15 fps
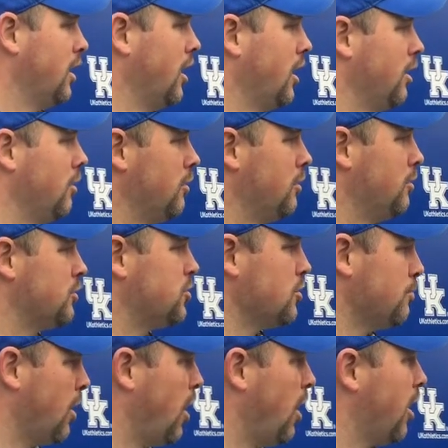uh,
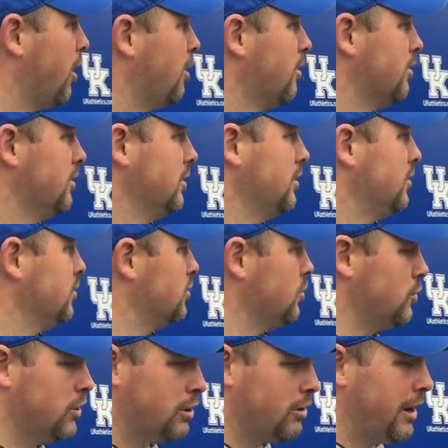Jamar,
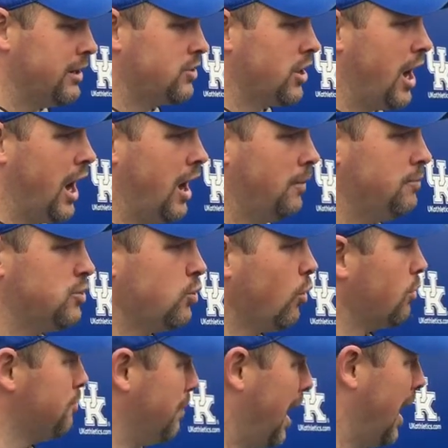doing a great job.
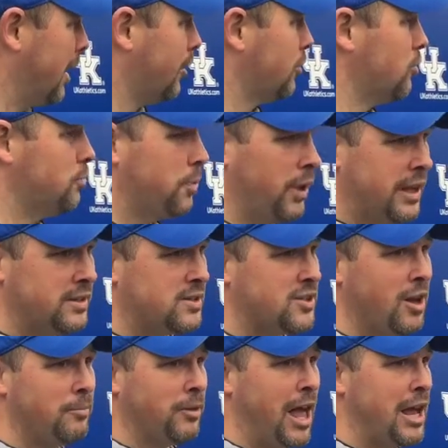Jordan Bonner, who played
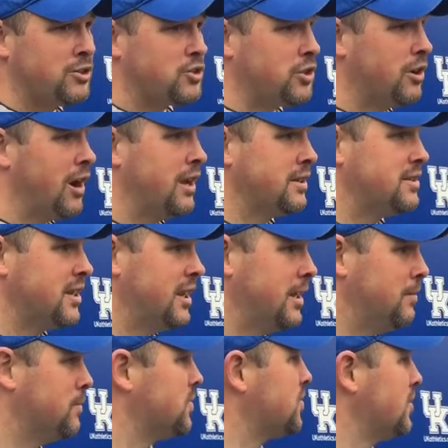some last year on
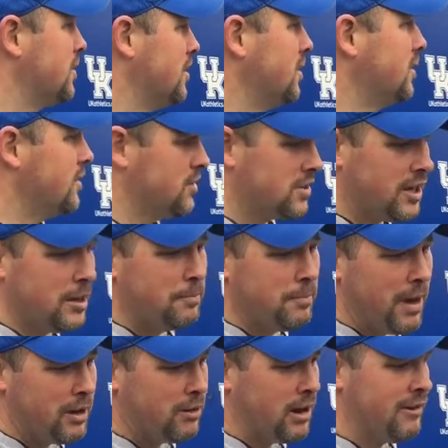teams, is getting
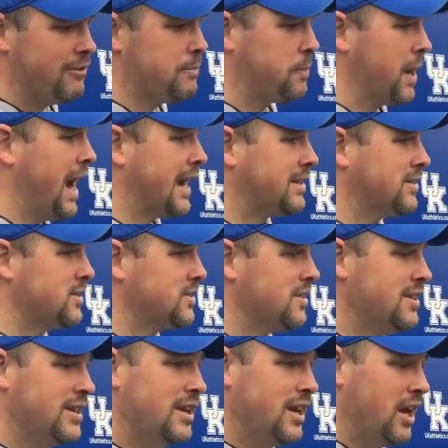better every practice.
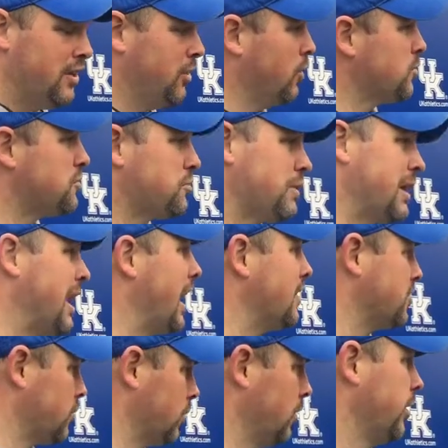And those three
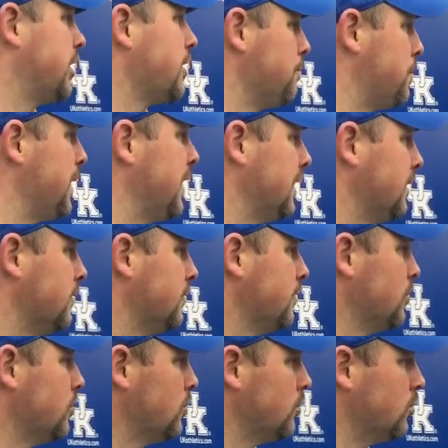guys are really competing,
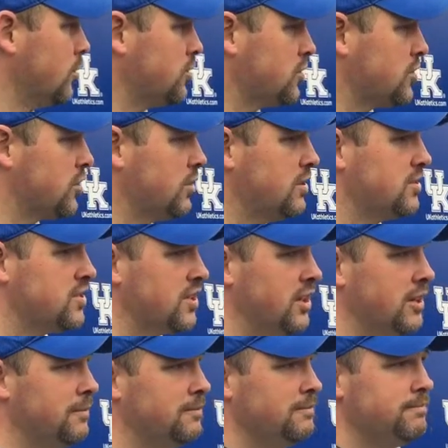which is good to see.
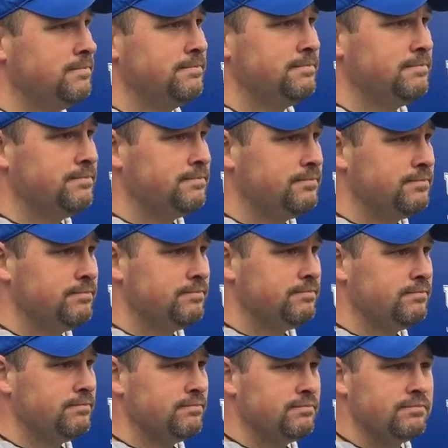
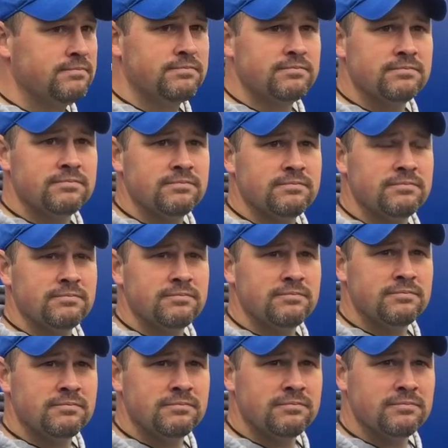You seeing the
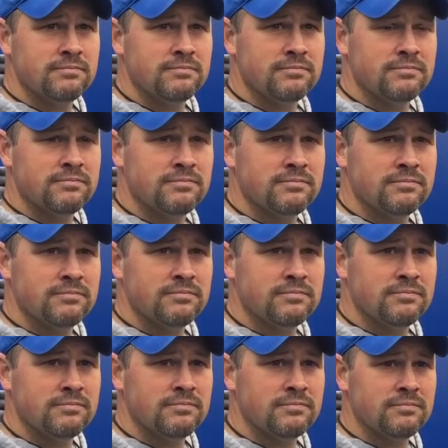leadership out of Adrian
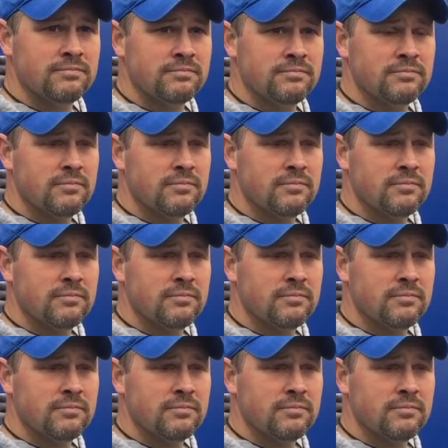Middleton